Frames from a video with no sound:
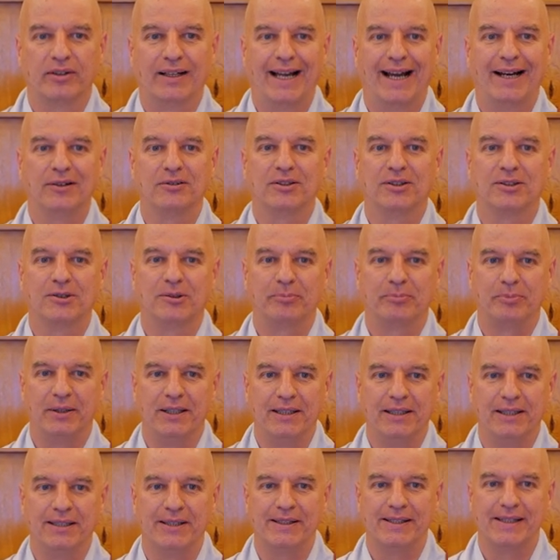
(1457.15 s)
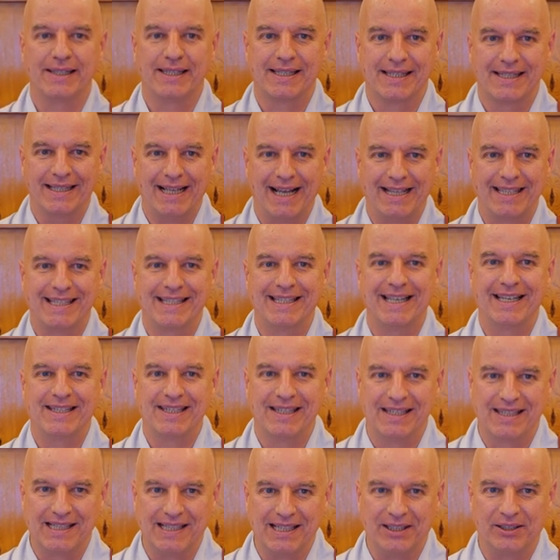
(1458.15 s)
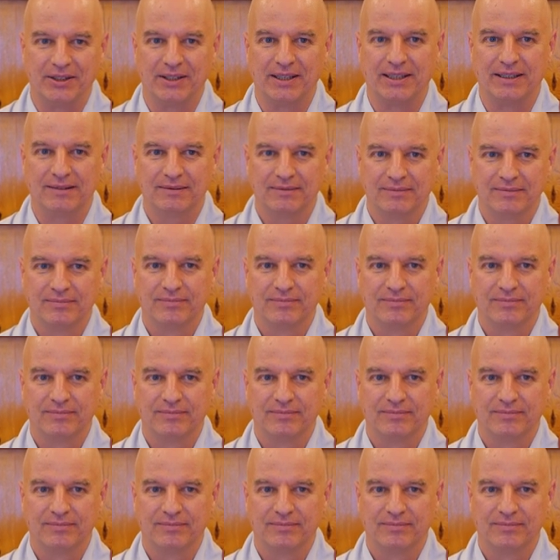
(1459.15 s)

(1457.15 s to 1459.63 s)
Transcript: counter opinions, that's necessary.